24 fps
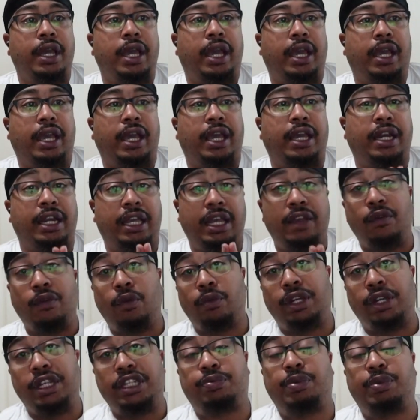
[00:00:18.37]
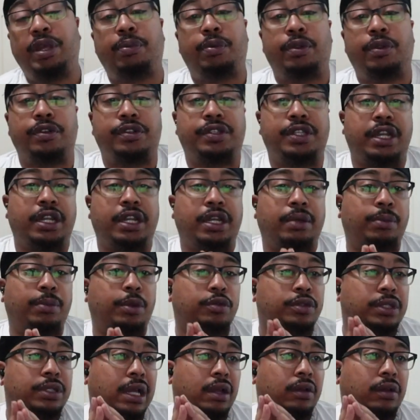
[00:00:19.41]
And even when these people are saying the most
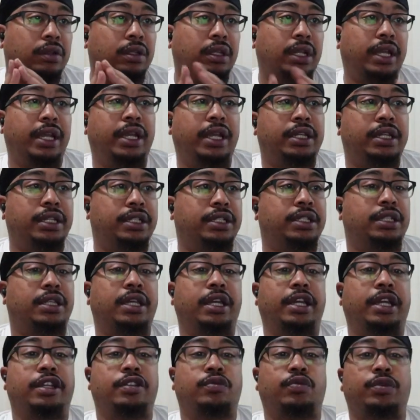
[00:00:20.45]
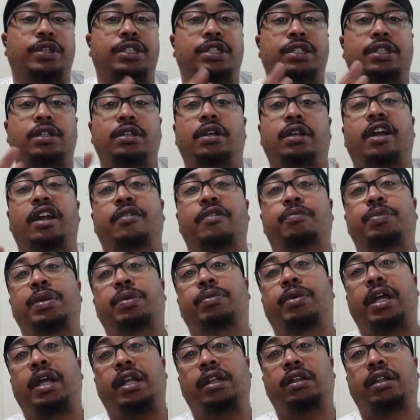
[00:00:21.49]
outlandish things, we still have people
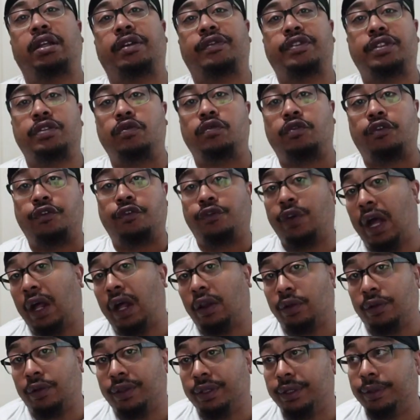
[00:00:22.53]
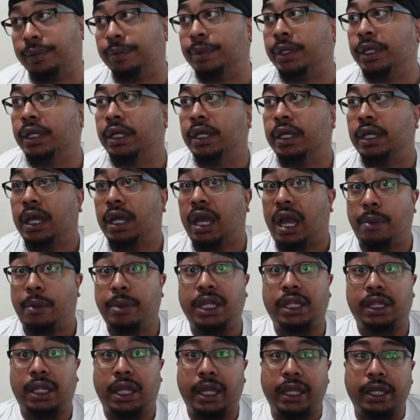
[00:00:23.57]
that love to follow them. I mean,
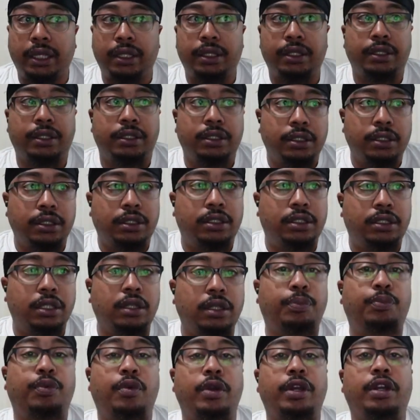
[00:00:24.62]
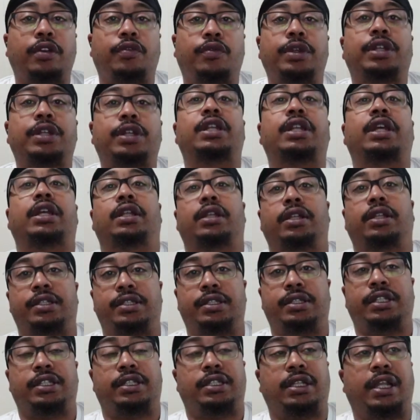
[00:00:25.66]
like, to the point of
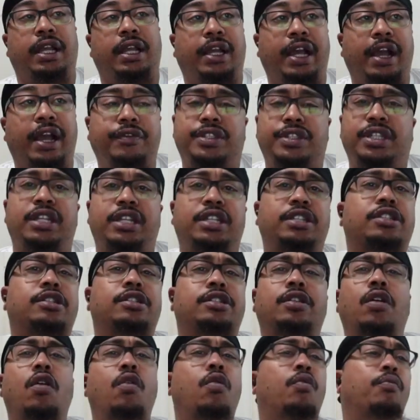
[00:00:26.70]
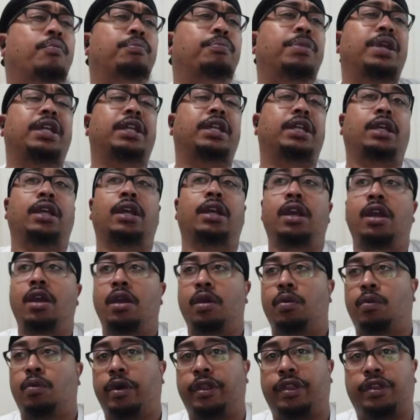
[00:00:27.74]
ridiculousness. Like, I've seen so many,
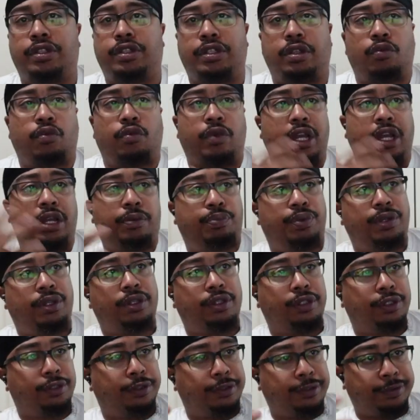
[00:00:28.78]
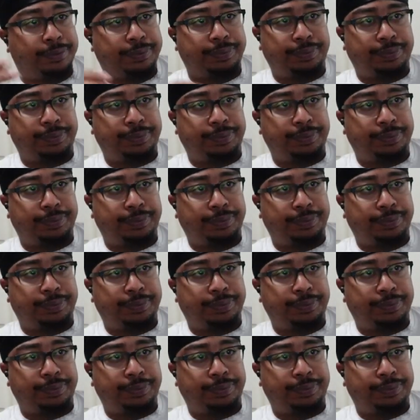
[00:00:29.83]
whether it's the red pill